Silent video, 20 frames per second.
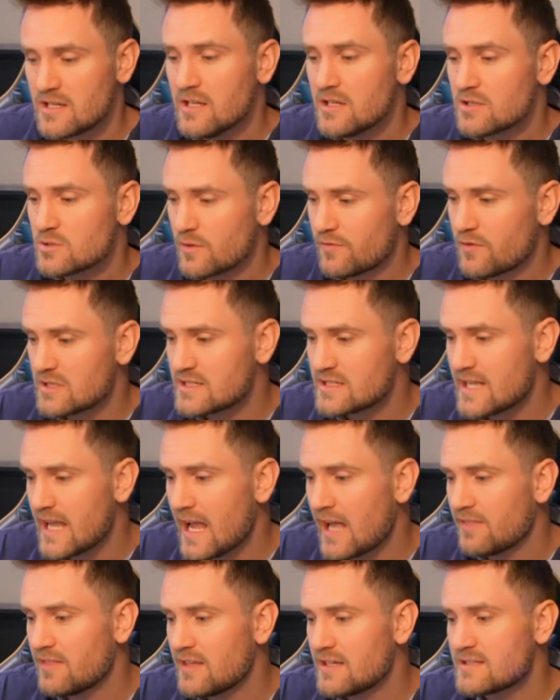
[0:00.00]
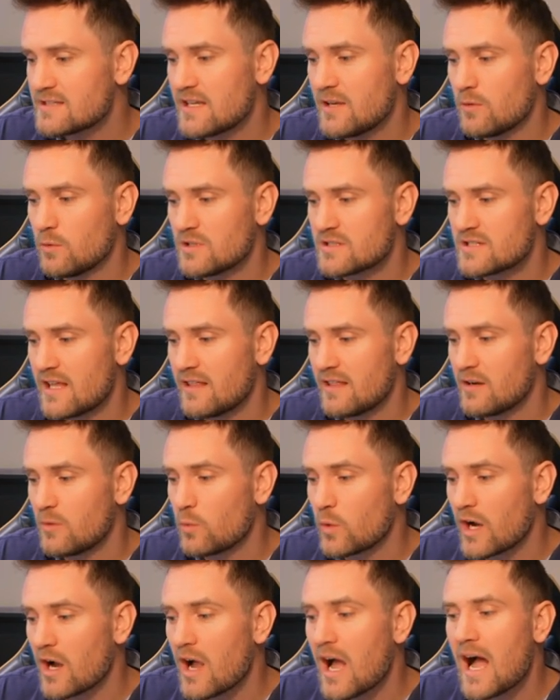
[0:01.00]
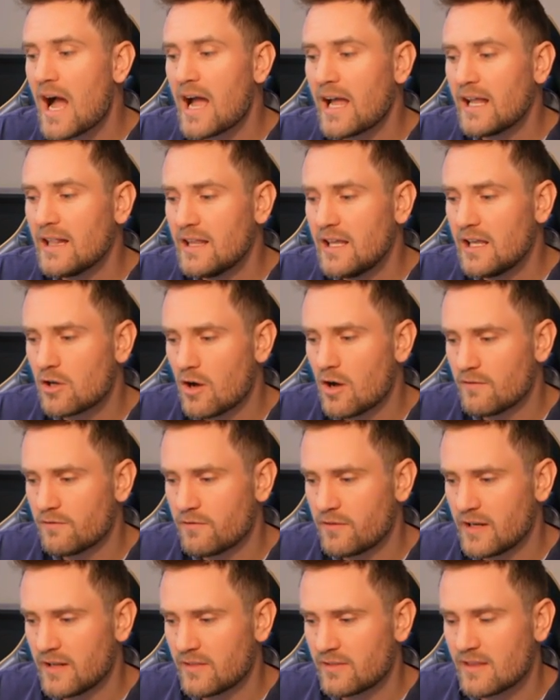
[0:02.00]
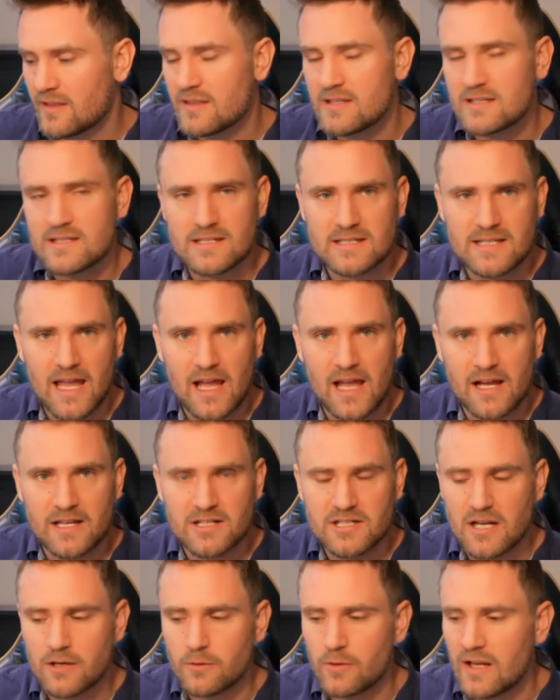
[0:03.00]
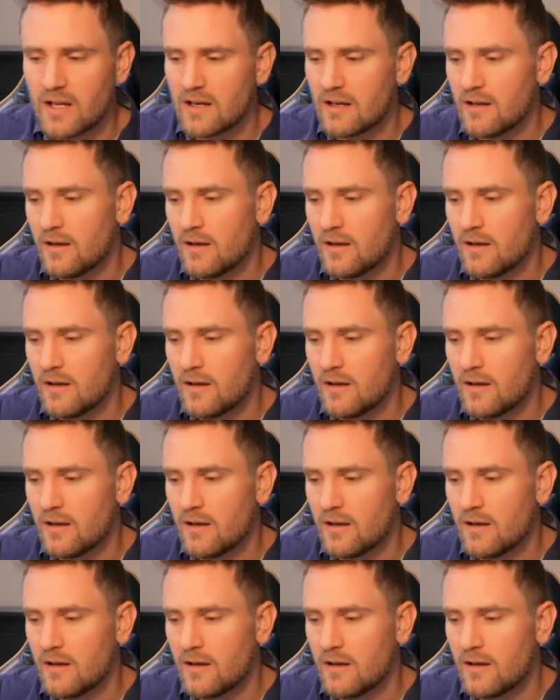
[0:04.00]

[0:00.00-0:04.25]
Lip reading: So if we scan this, it will say that we're highly confident that this is AI generated.